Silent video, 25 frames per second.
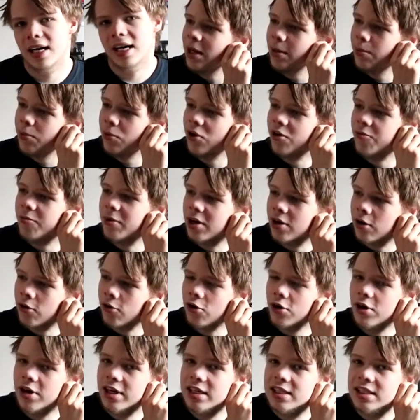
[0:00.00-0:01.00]
People have been
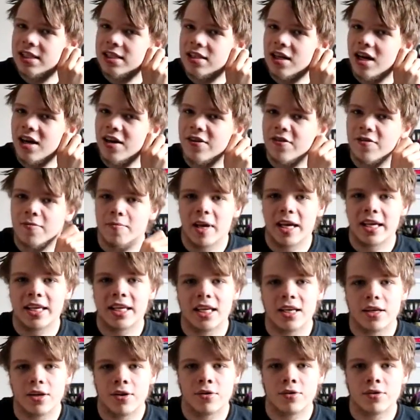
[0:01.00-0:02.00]
hoarding stuff,
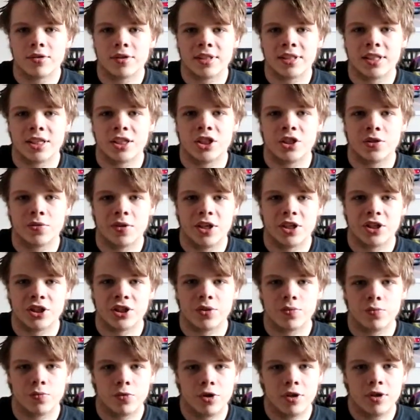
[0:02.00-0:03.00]
making the whole
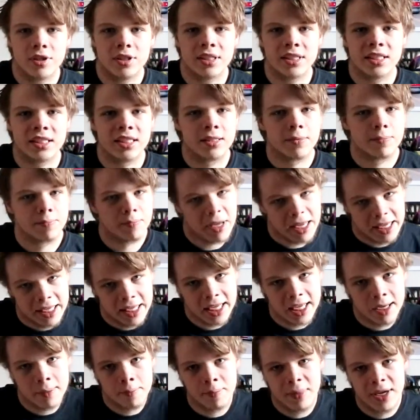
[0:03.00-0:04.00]
situation worse,
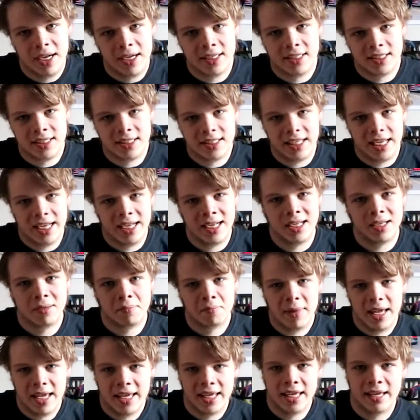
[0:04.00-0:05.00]
making a big stink,
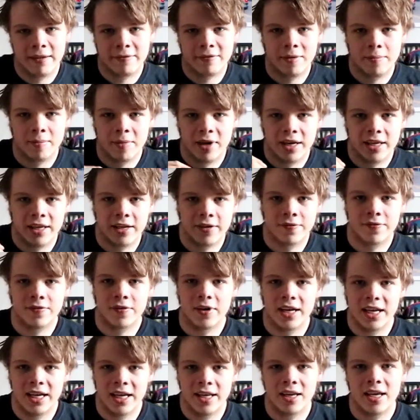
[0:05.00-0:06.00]
making everybody
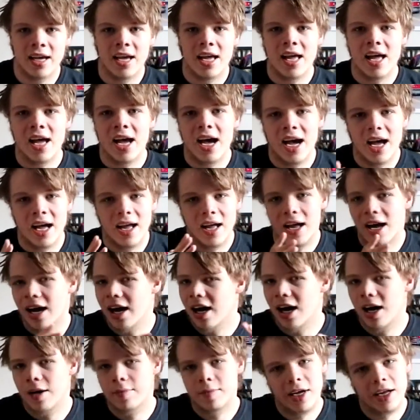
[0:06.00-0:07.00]
afraid.
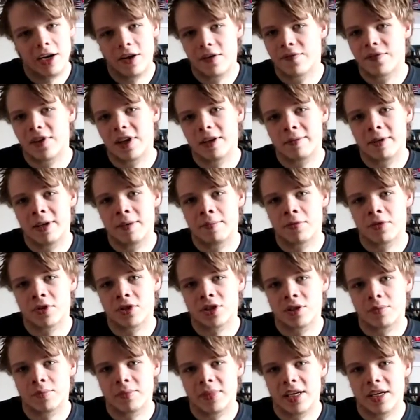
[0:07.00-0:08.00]
I don't think people
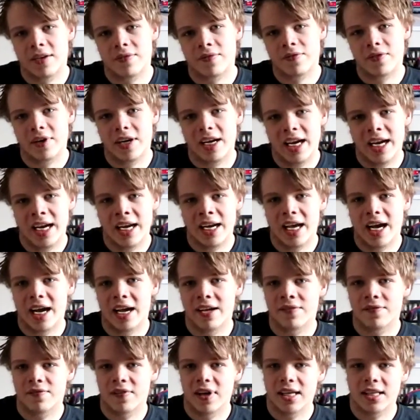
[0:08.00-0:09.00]
should be afraid.
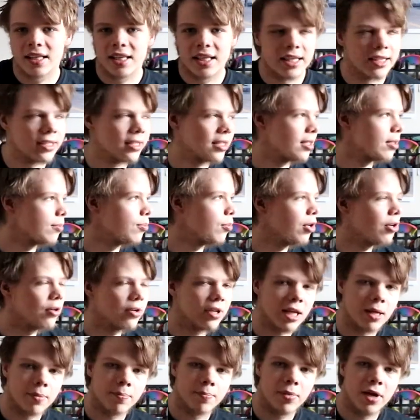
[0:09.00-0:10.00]
I think this will
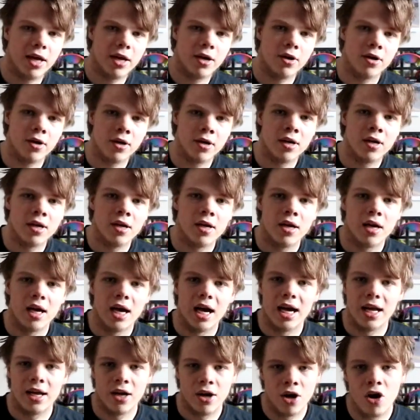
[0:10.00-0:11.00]
get better.
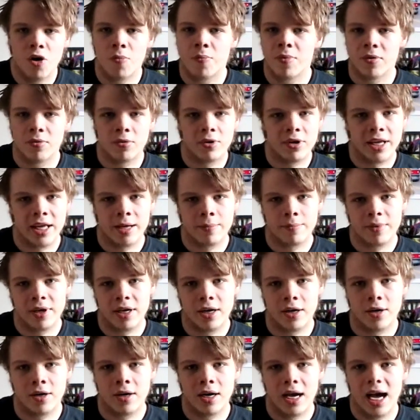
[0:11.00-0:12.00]
I hope it will get
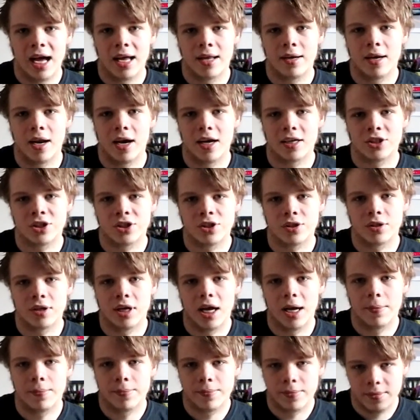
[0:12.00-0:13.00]
better. I'm not sure.
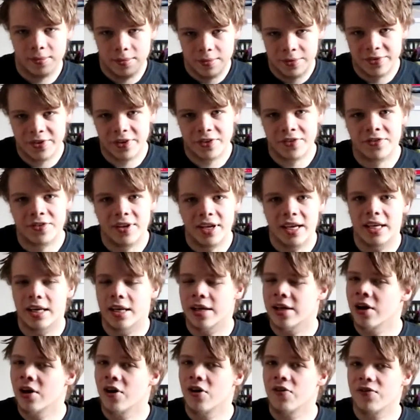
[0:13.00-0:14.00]
I'm just saying
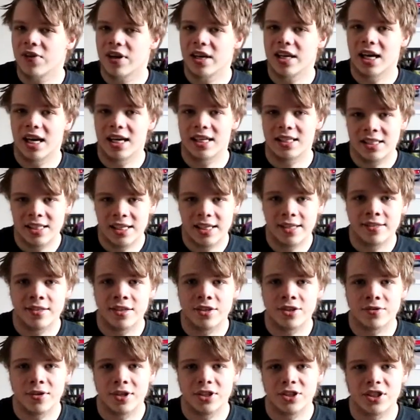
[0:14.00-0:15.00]
the COVID-19
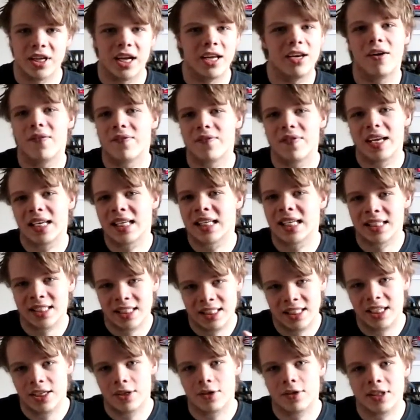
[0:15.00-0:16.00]
situation. I don't think
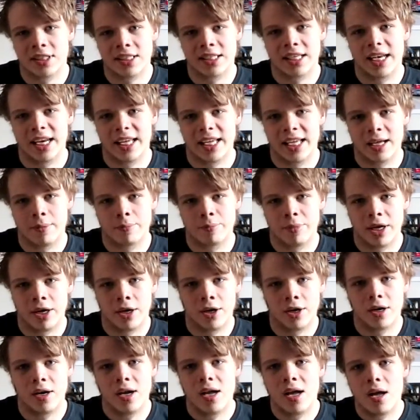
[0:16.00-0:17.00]
this year is going to get
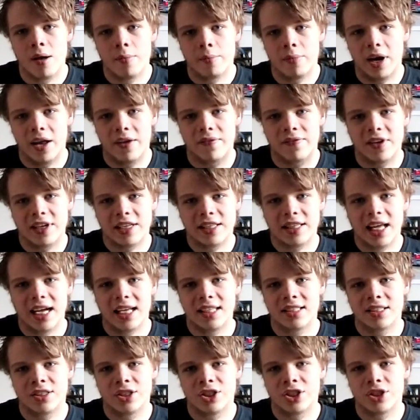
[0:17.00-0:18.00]
better, but I think
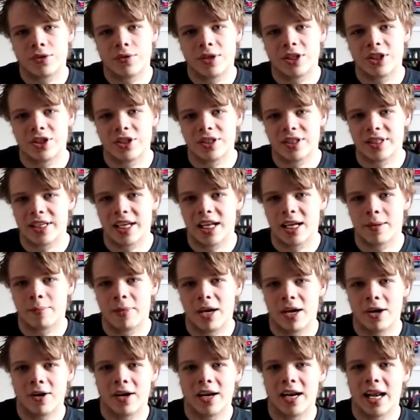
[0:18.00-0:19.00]
that situation is going to get
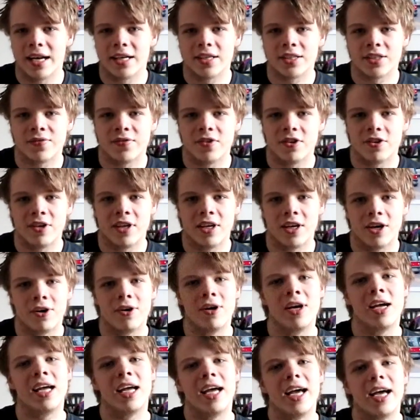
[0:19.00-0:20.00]
better. And I just feel, you
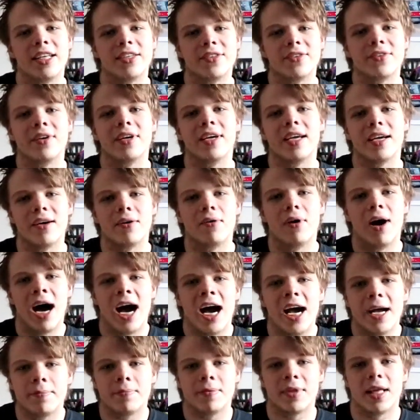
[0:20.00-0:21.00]
know, it's really
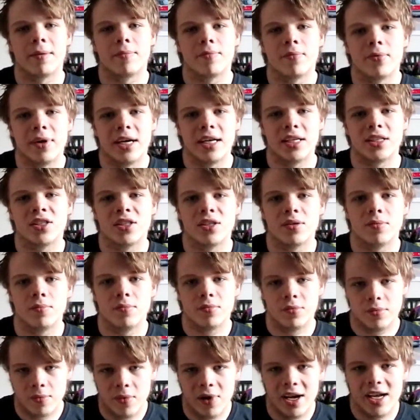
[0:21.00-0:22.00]
hyped up way
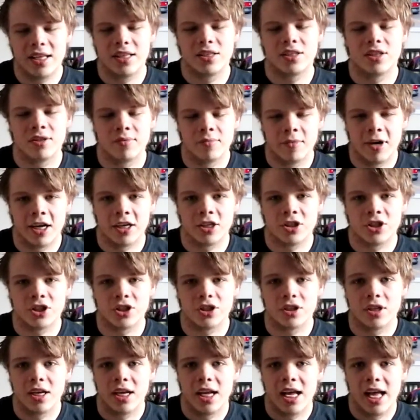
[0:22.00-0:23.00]
too
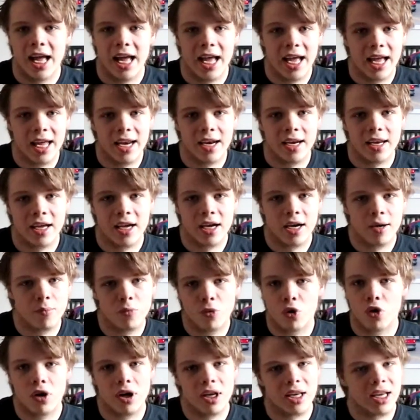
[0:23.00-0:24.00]
much, and
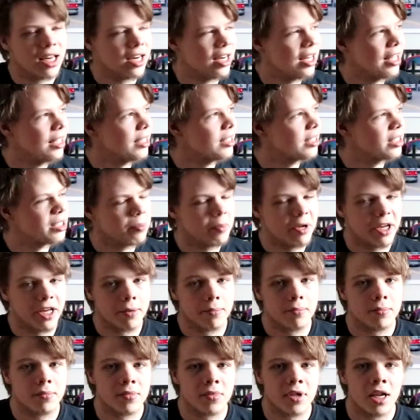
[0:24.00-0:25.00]
more than it needs to be.